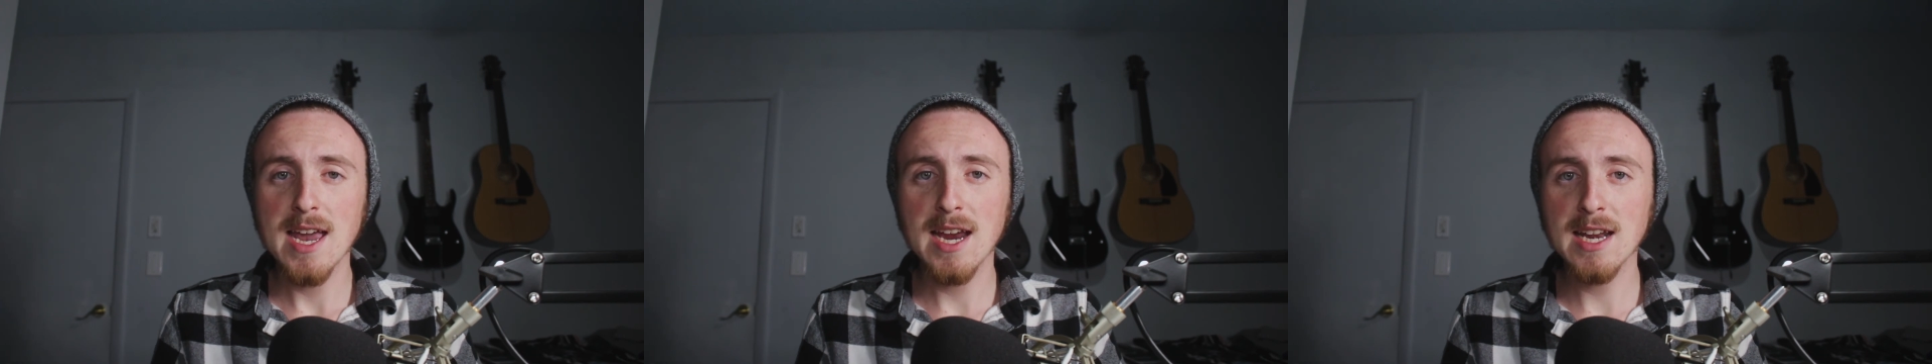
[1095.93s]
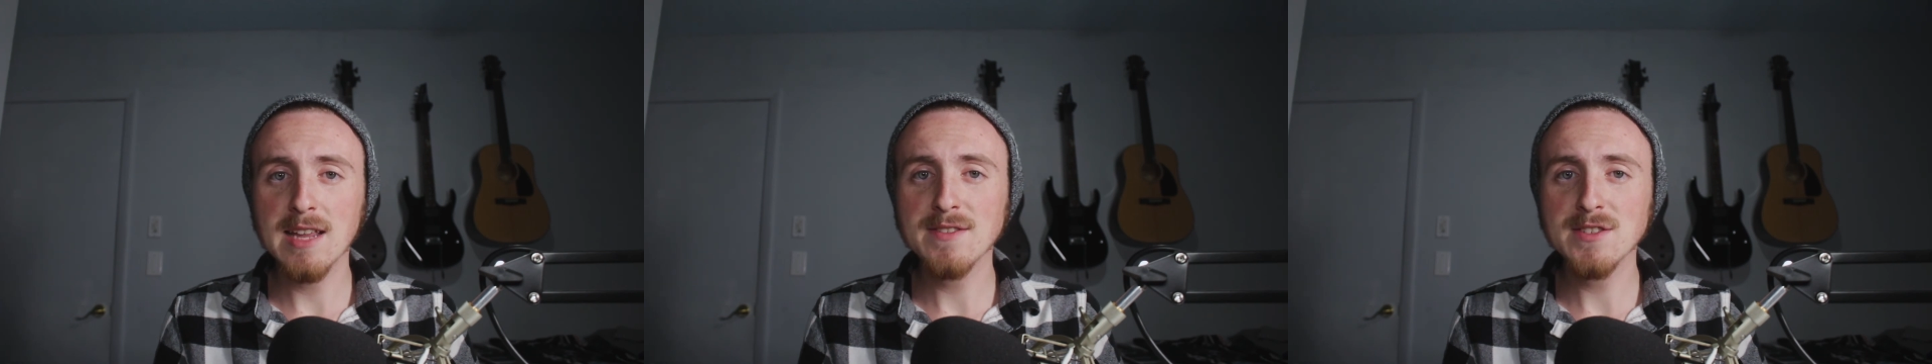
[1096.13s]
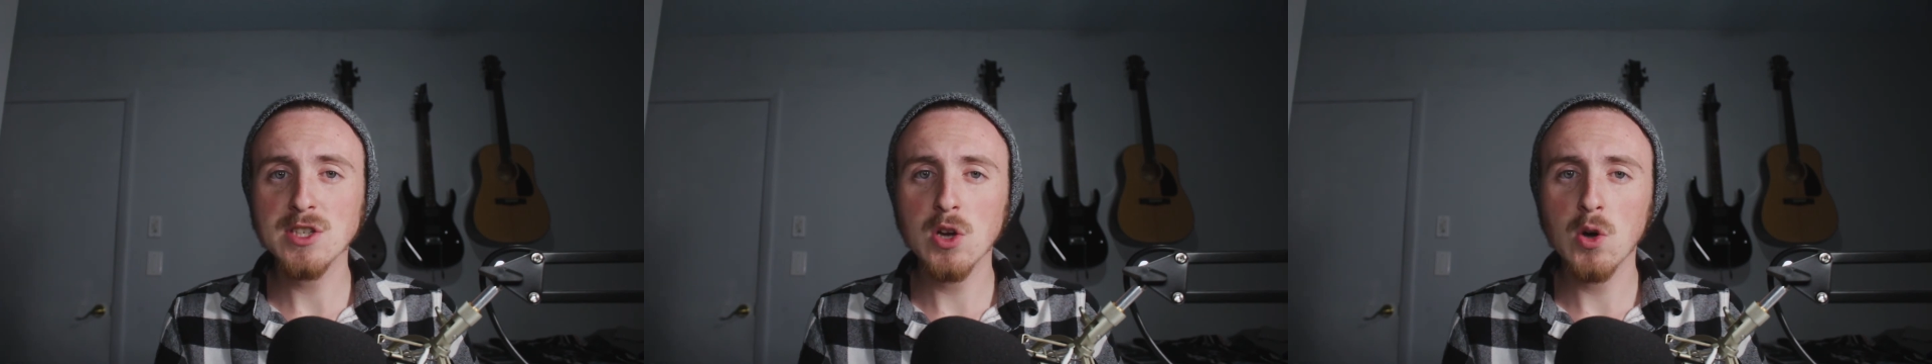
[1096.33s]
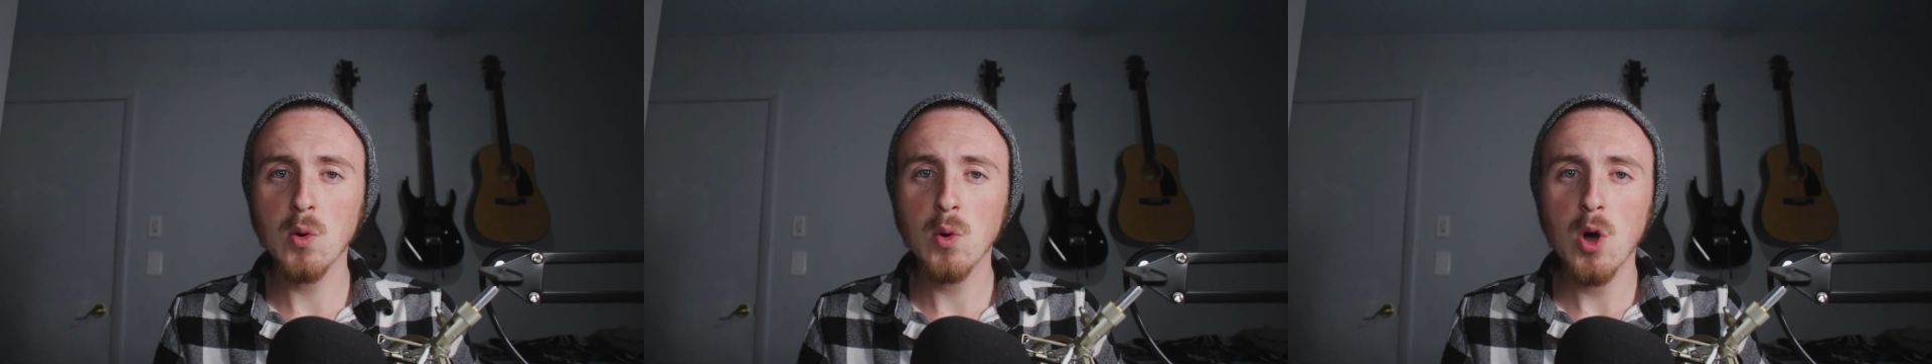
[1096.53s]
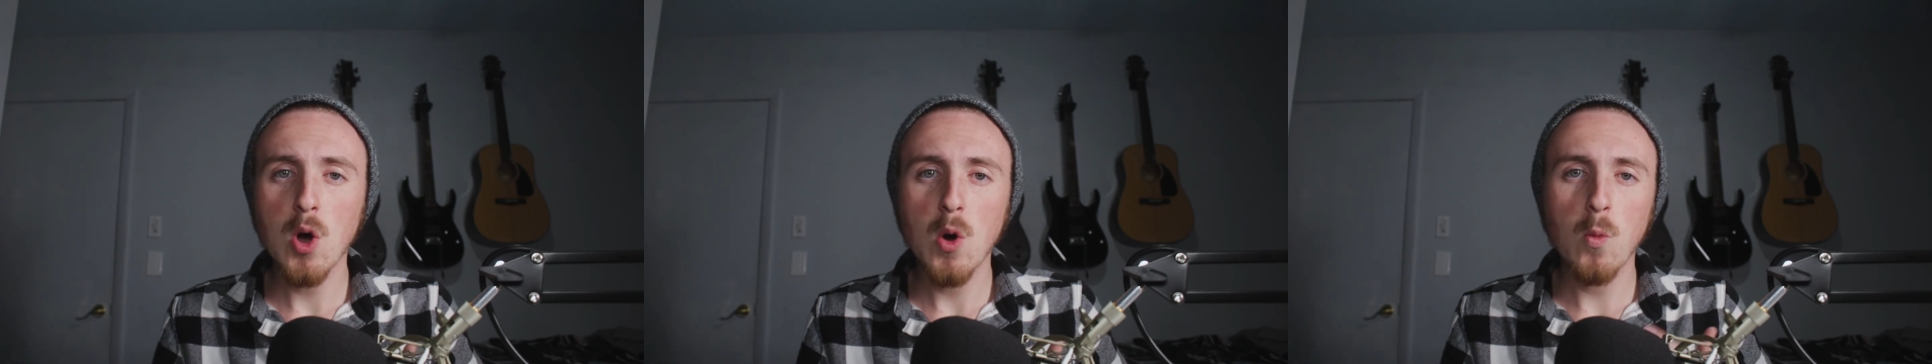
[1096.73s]
And if so,
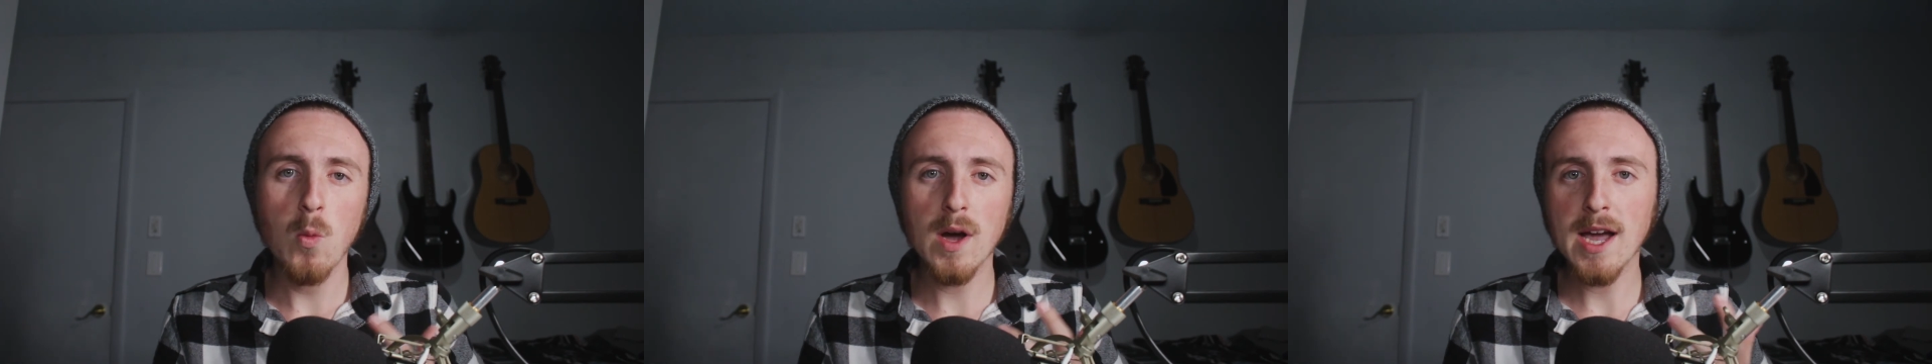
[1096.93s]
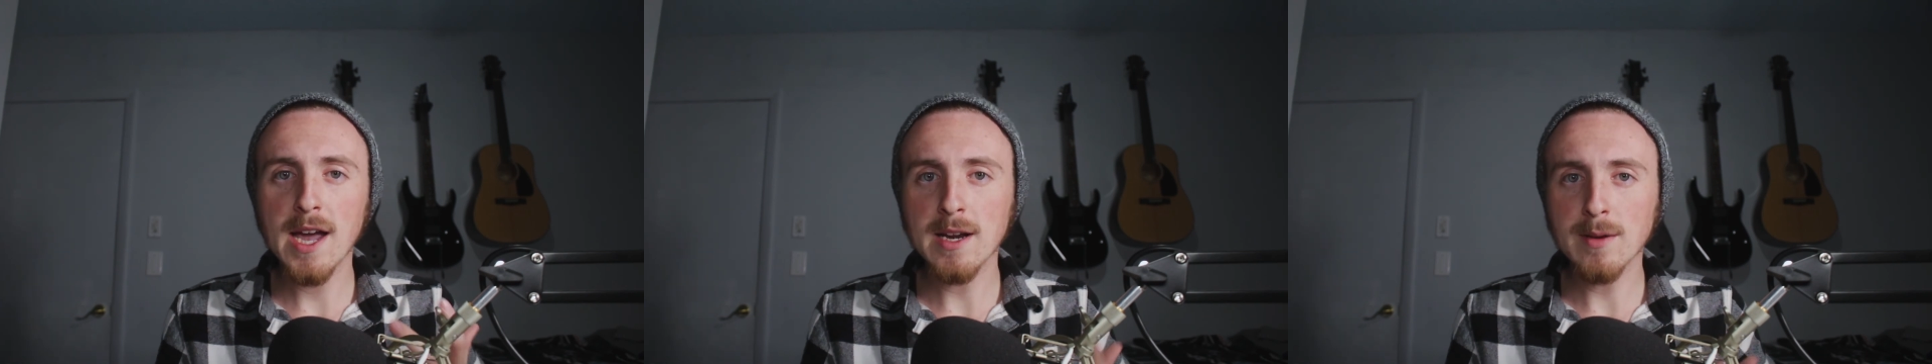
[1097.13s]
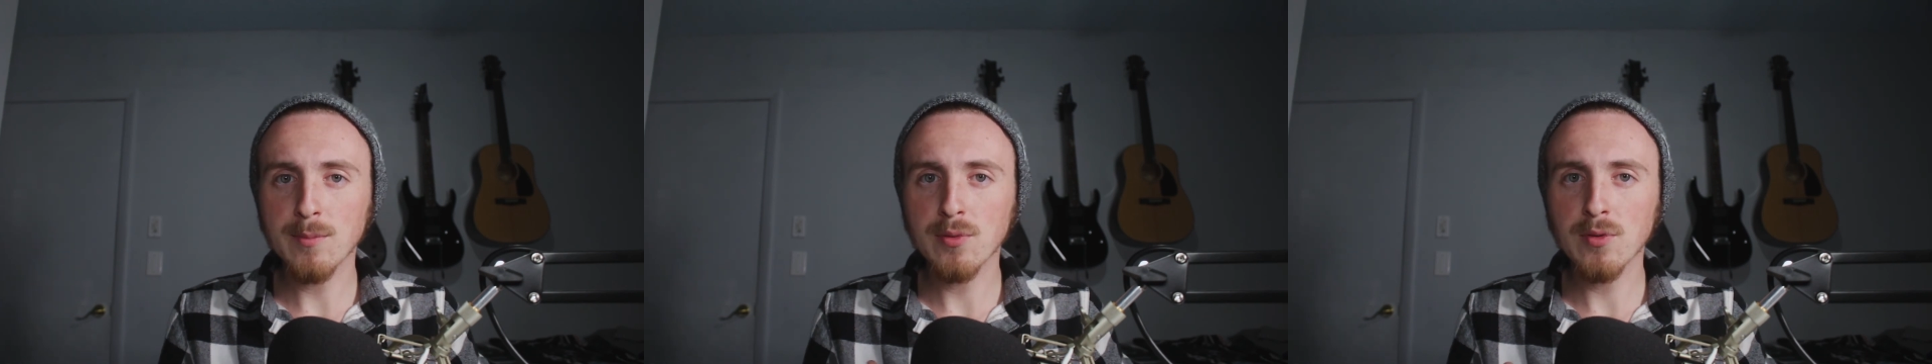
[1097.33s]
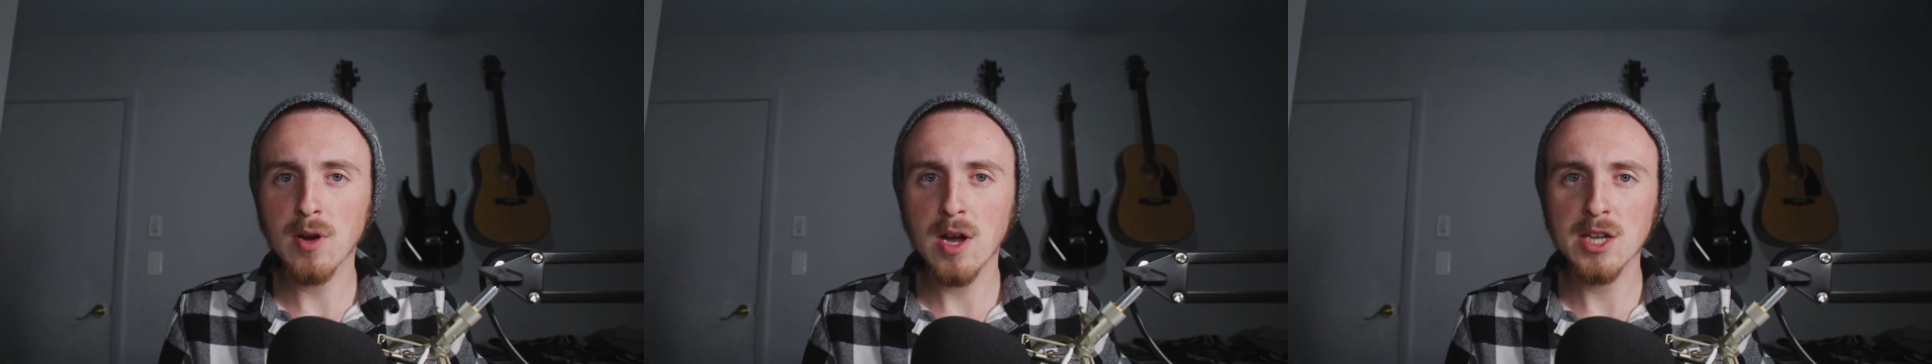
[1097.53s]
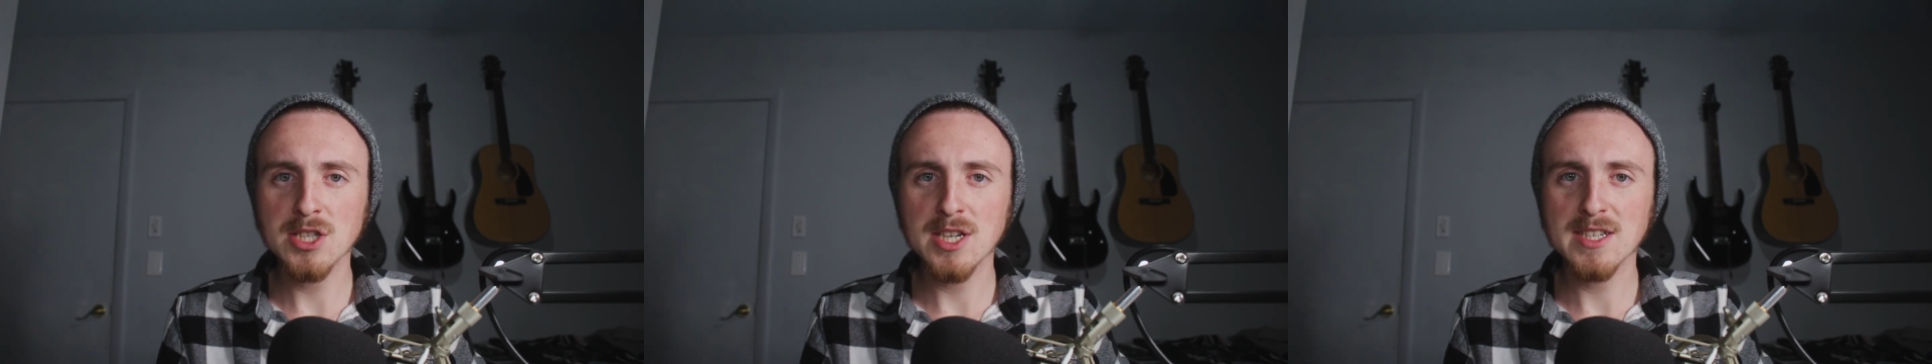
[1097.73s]
what kind of
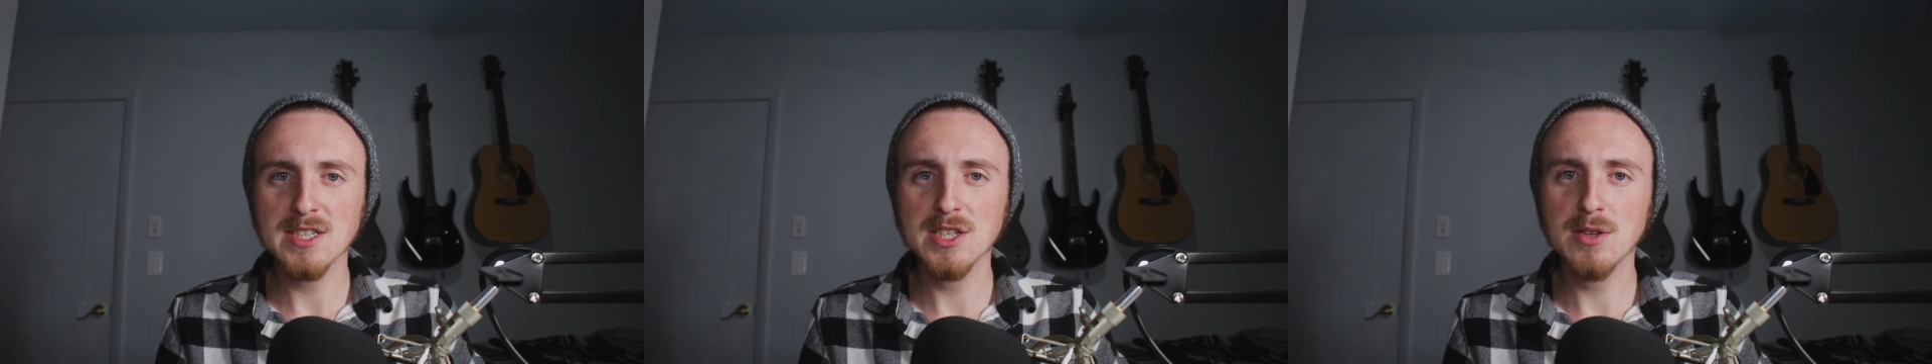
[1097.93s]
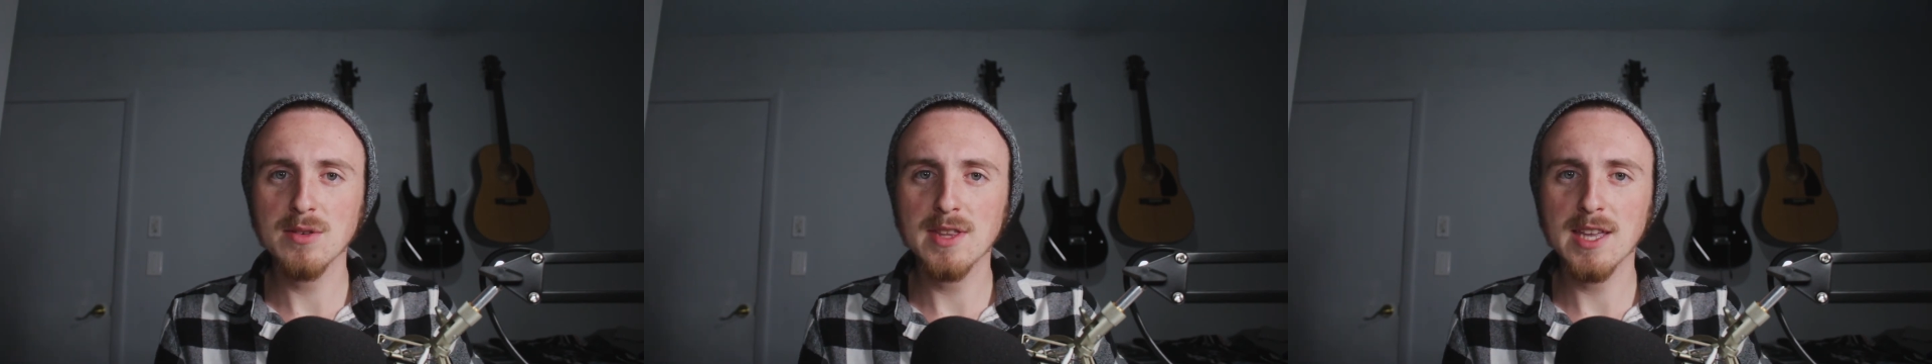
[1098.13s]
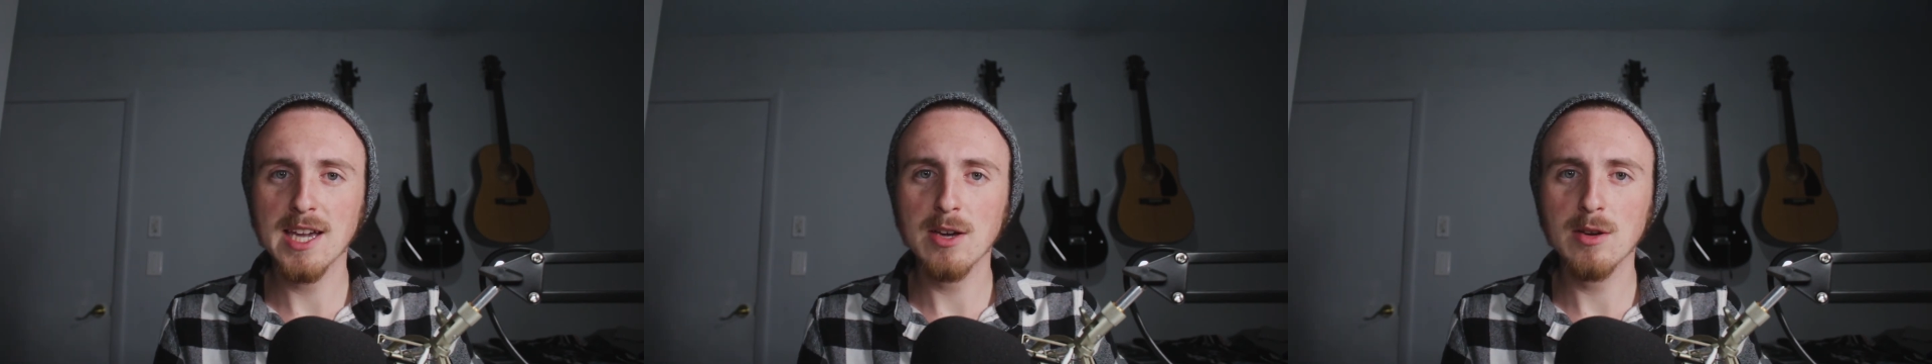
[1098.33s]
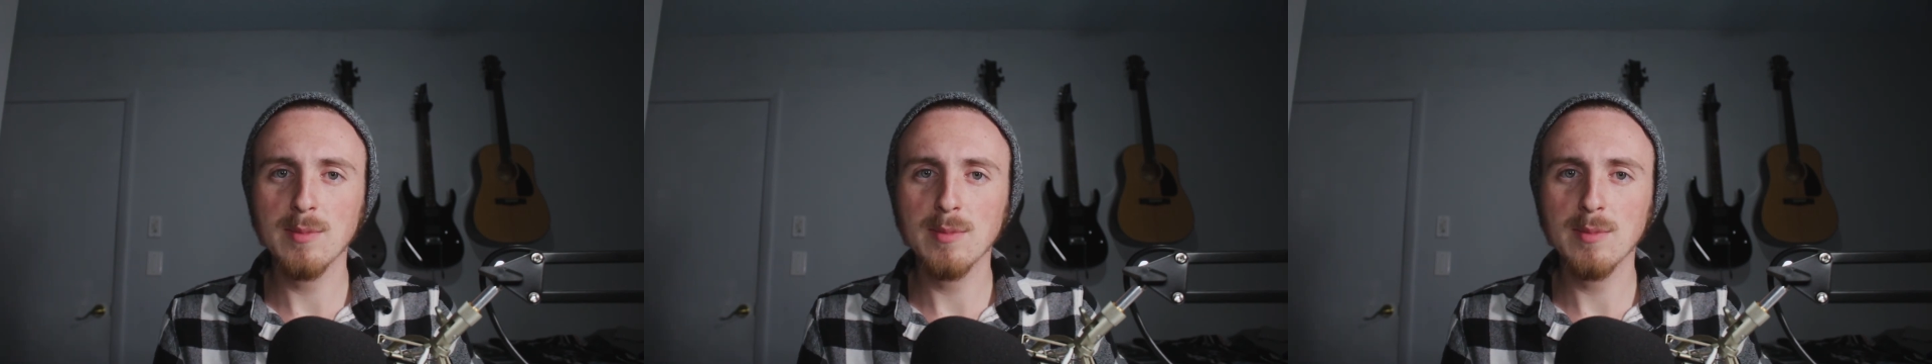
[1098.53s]
projects do you think it